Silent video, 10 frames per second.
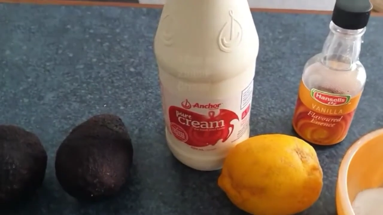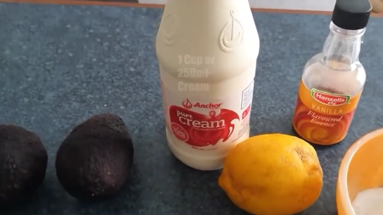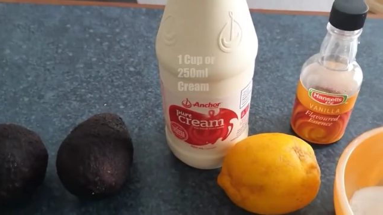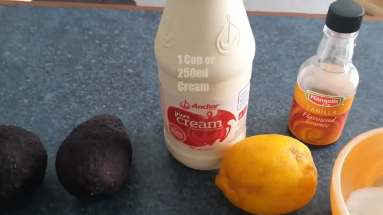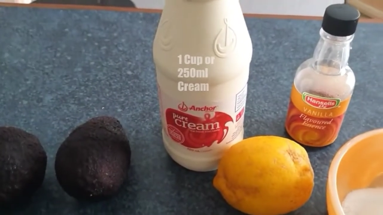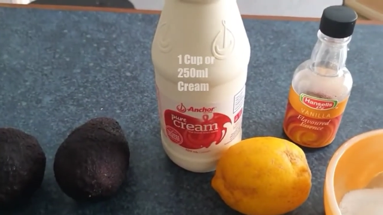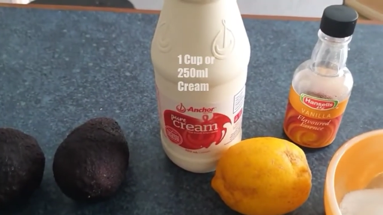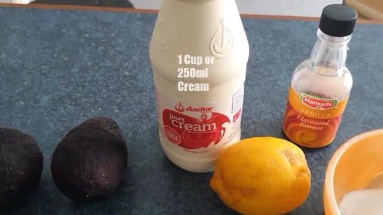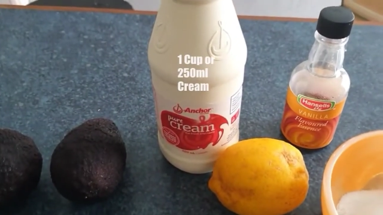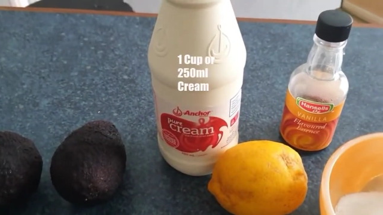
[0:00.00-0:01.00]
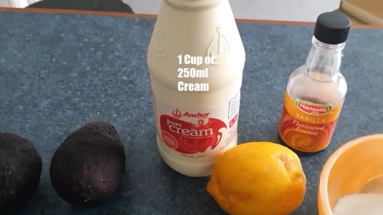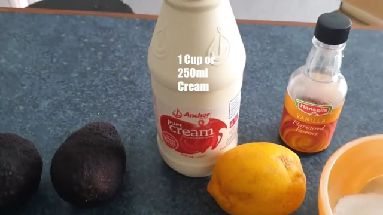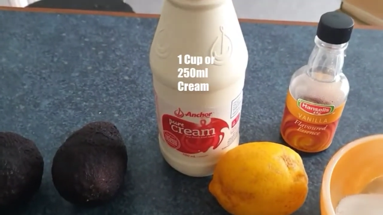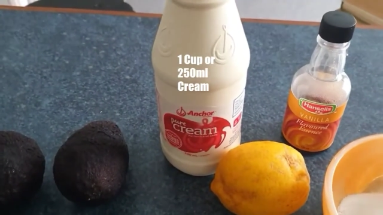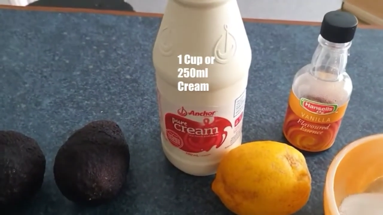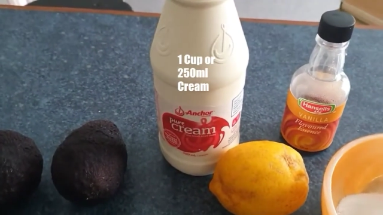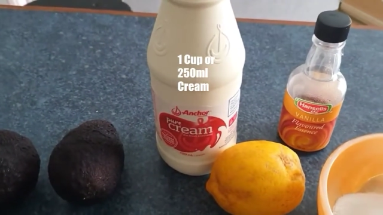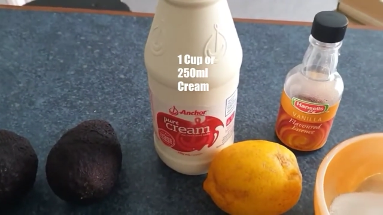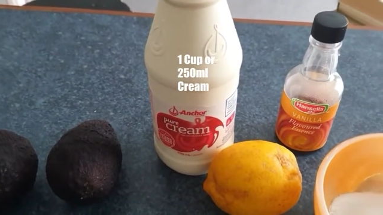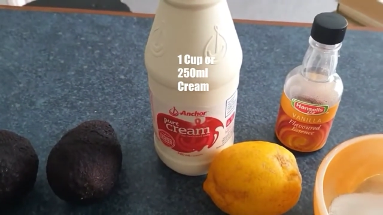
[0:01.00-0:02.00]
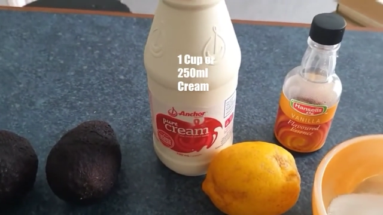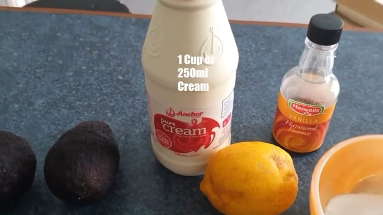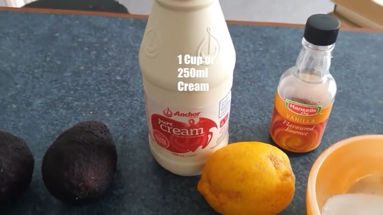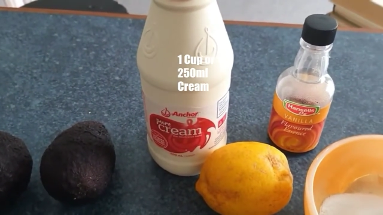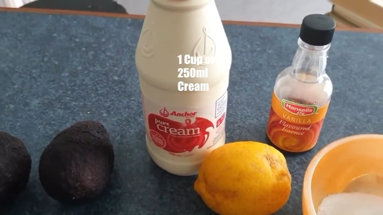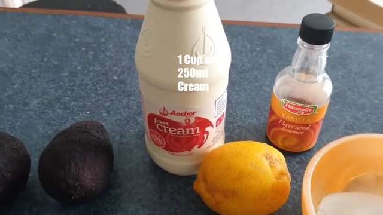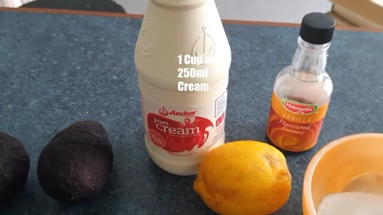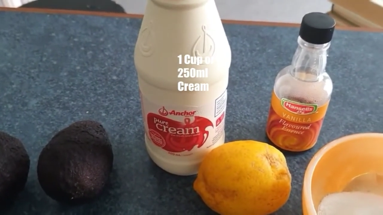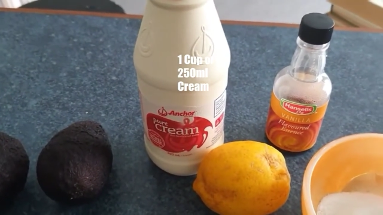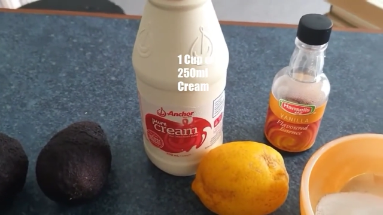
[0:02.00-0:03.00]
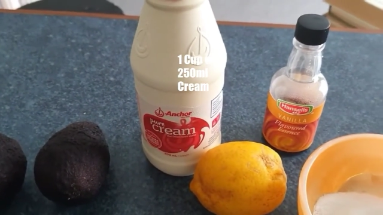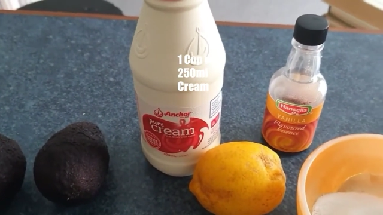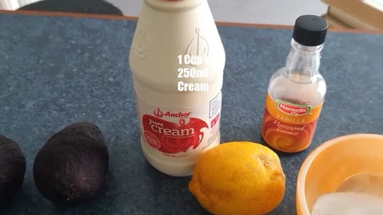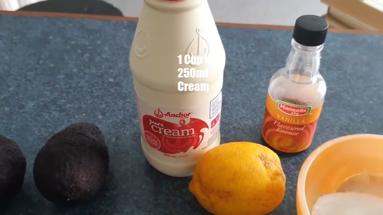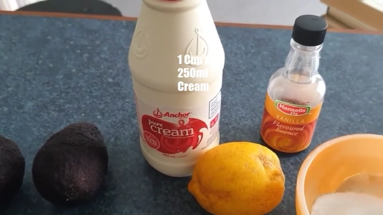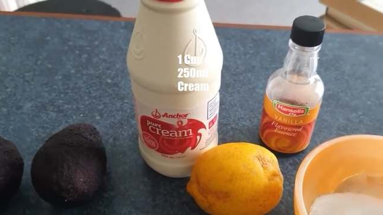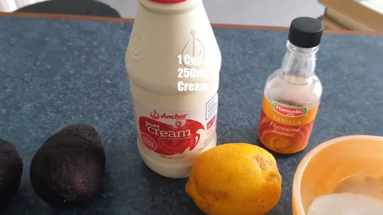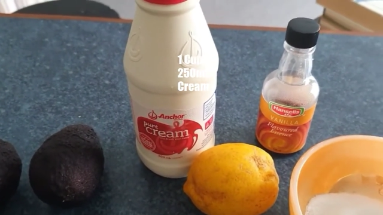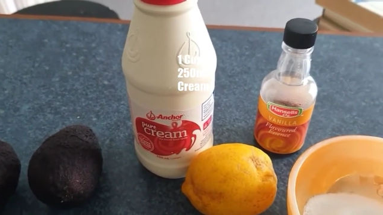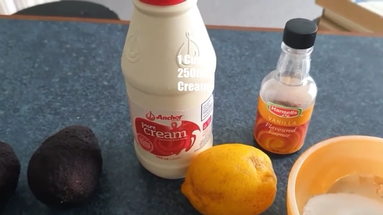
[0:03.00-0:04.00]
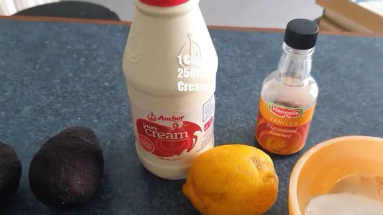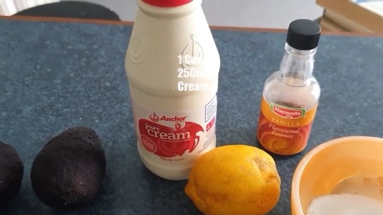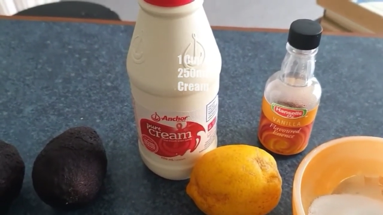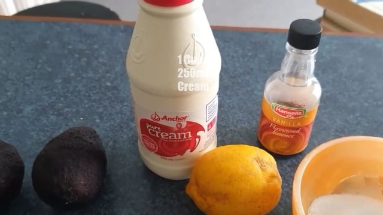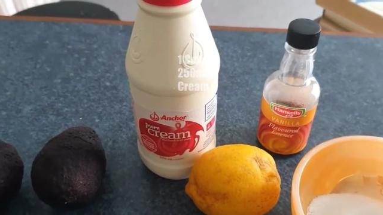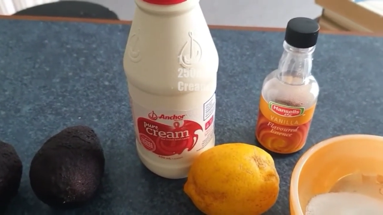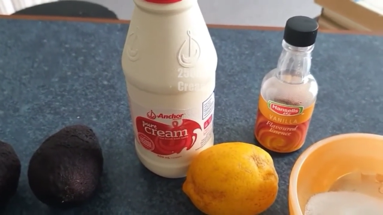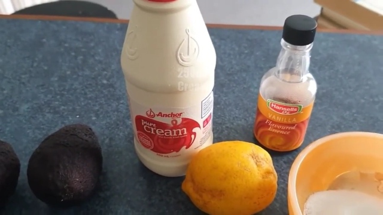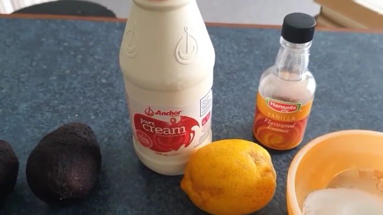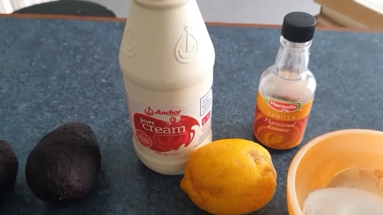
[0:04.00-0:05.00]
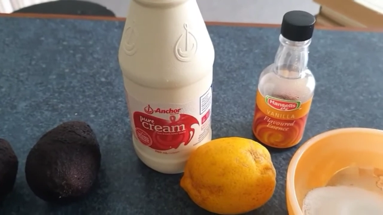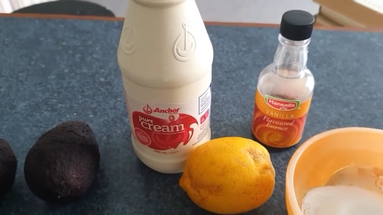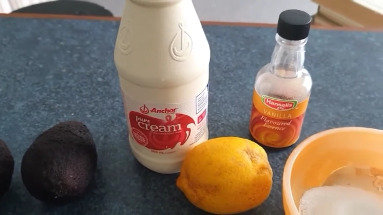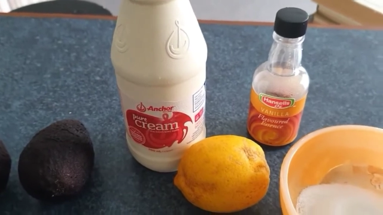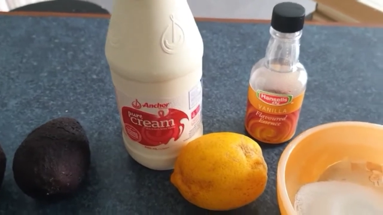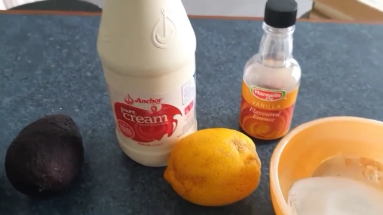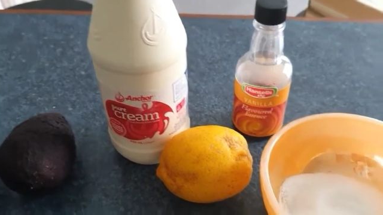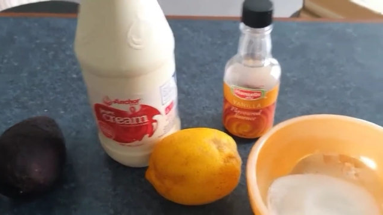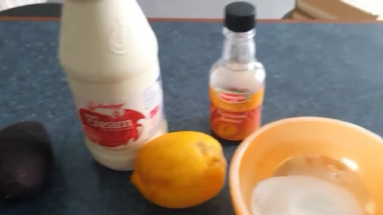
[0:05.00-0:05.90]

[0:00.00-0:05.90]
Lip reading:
Nobody's mouth can be seen.